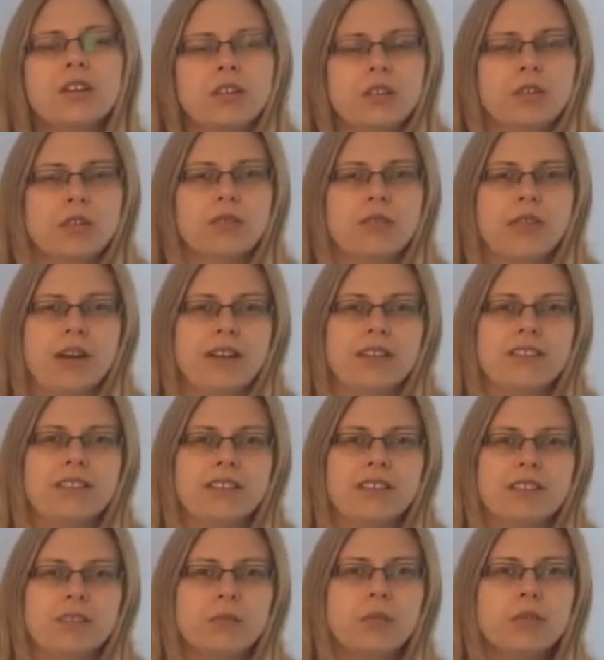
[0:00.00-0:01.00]
your
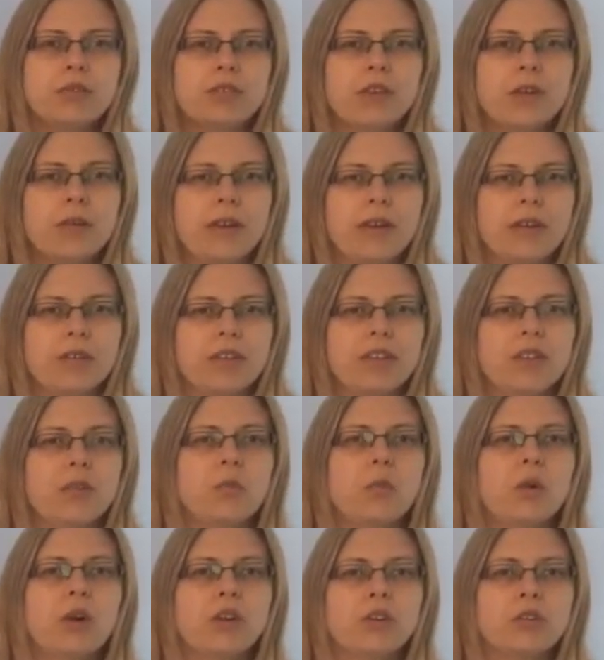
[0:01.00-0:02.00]
writing, so what's going on in
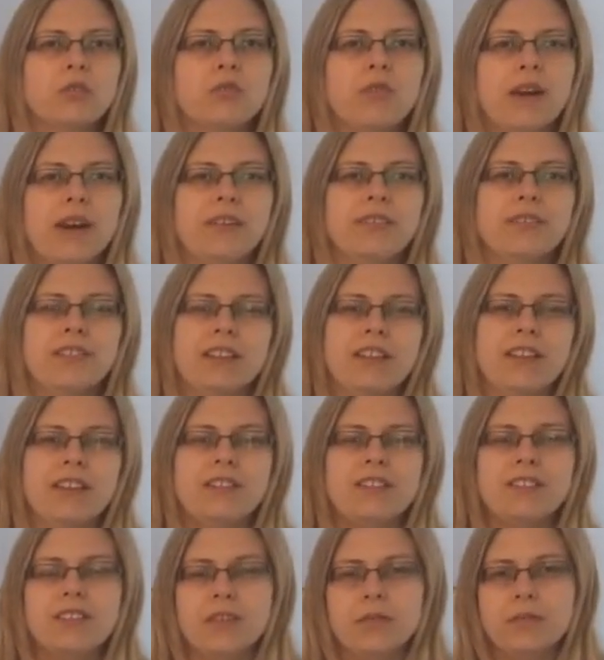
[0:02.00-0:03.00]
the world around it
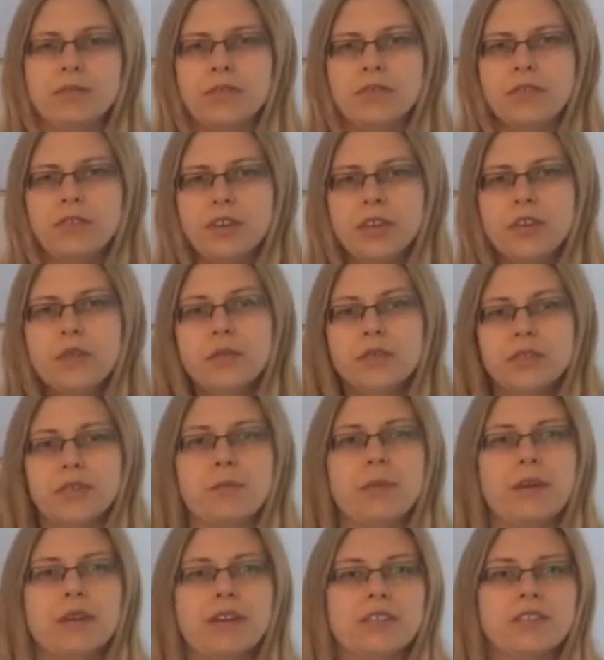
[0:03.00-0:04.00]
in terms of you as
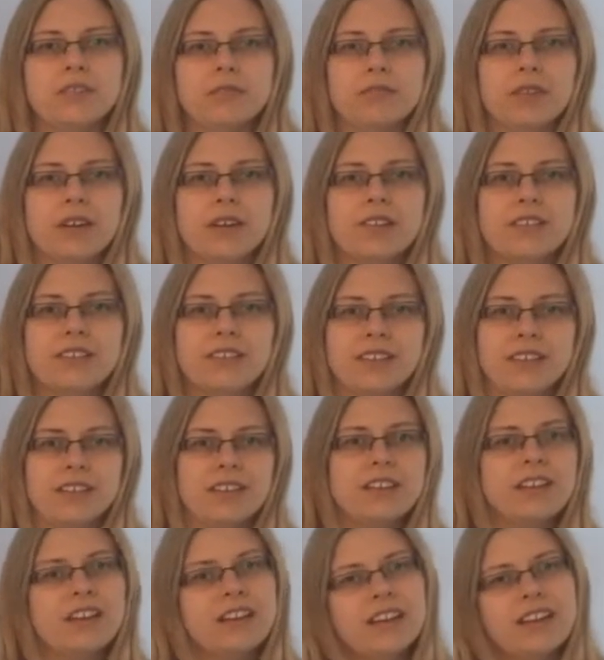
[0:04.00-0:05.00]
the person writing
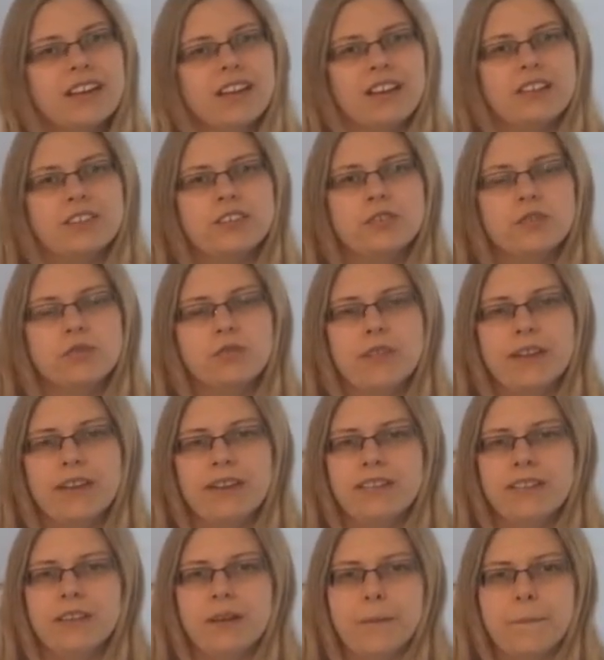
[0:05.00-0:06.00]
it and your
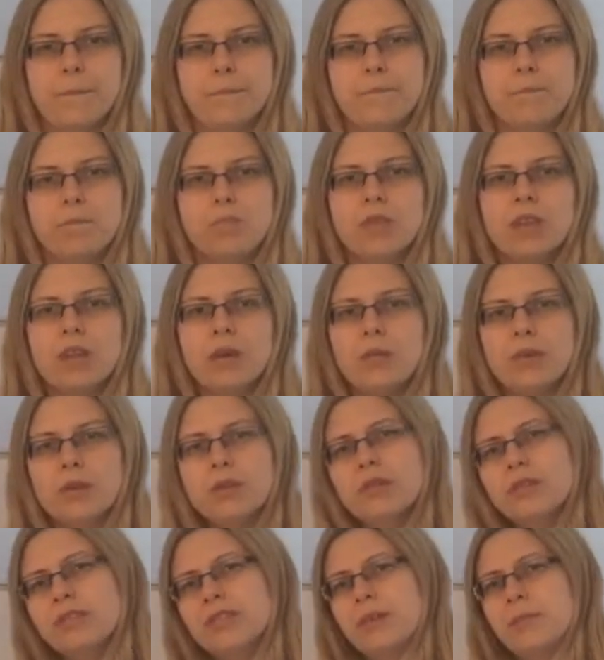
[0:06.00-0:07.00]
reader.
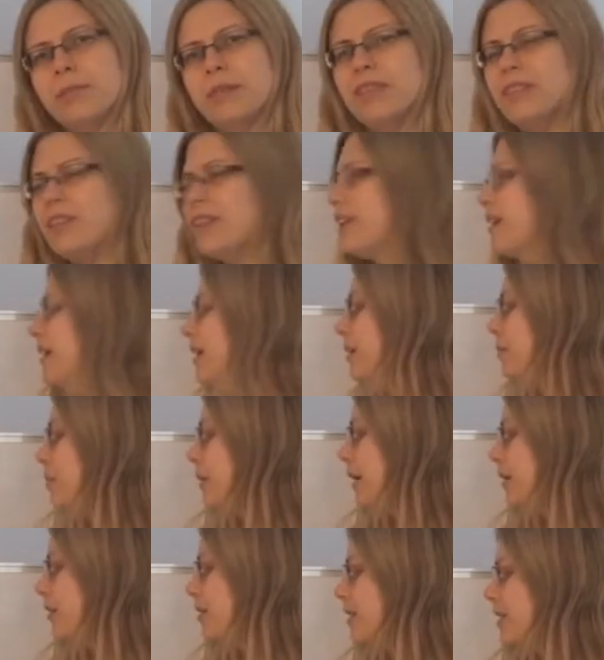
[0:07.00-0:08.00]
We'll also be thinking
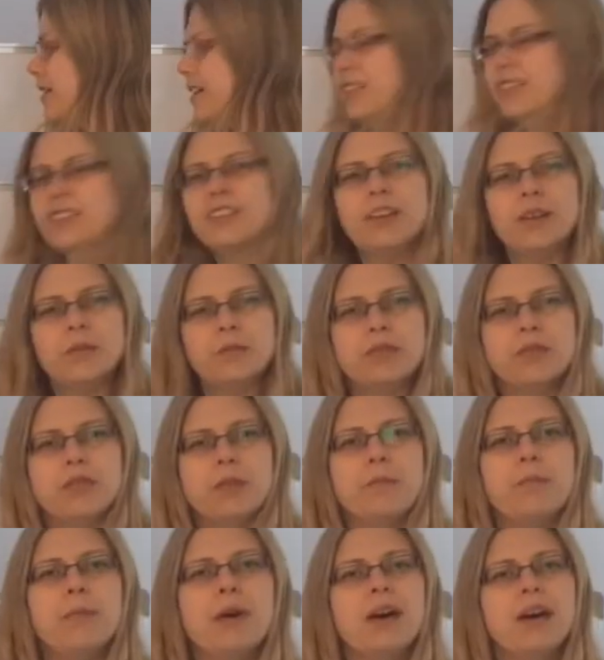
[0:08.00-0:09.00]
about it in terms of
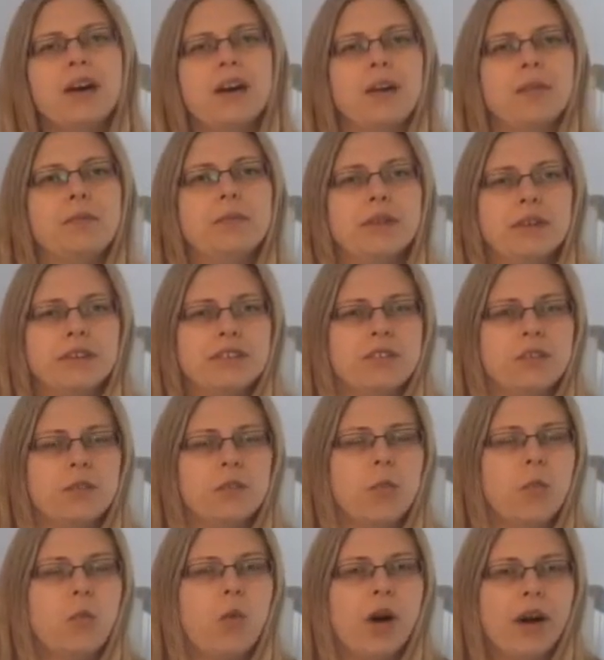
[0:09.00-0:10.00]
the purpose
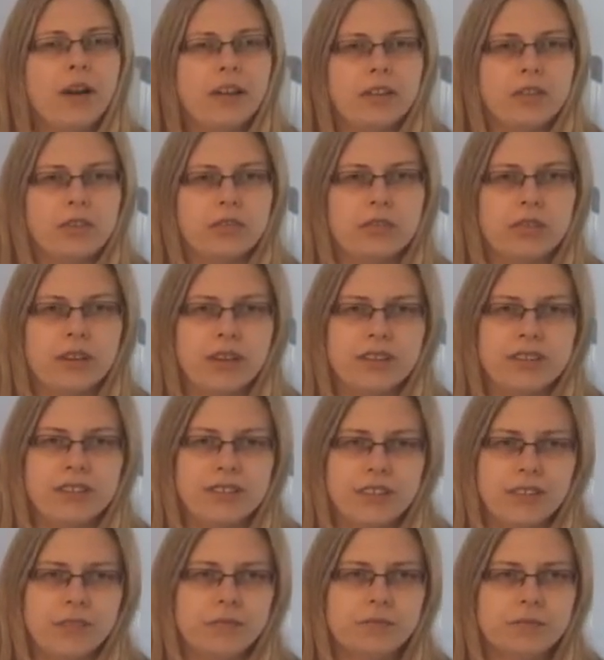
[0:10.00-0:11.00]
of why you're
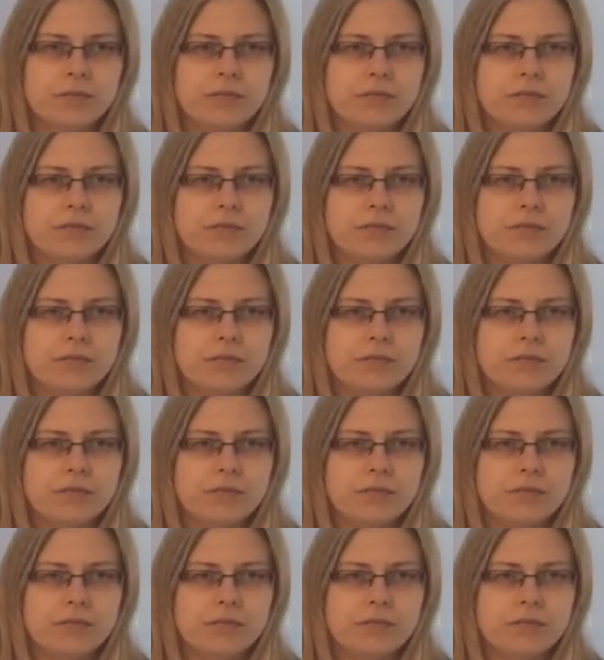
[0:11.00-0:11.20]
writing.